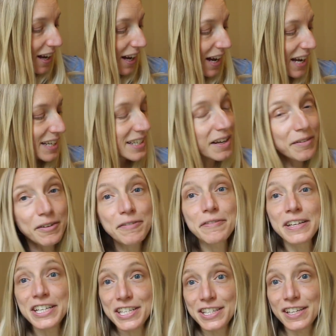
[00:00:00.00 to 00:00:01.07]
I never
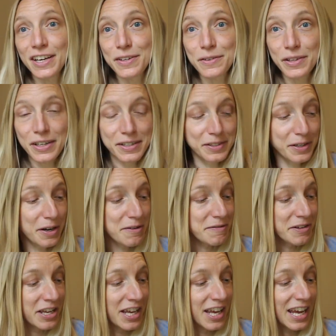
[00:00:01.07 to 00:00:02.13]
finished the entrelac
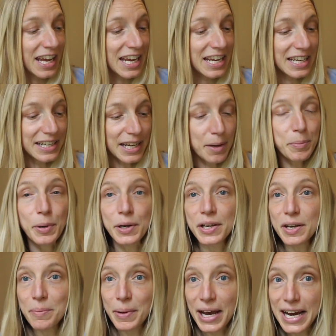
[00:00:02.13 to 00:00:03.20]
scarf and I put it
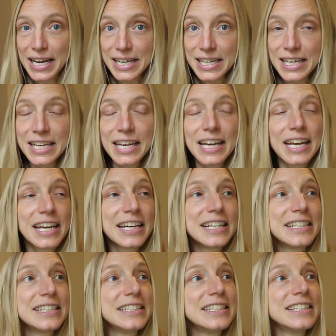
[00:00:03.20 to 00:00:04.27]
in a bag
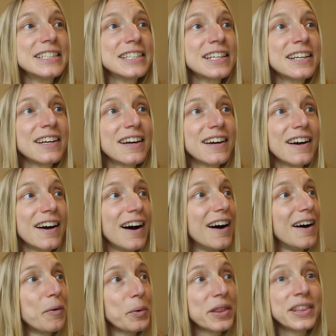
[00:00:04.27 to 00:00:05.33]
and
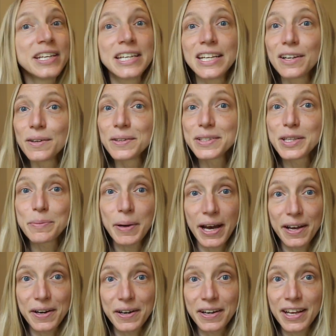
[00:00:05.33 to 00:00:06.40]
uh, with the needles and the
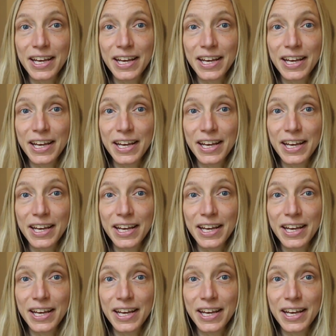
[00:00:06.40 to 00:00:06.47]
pattern.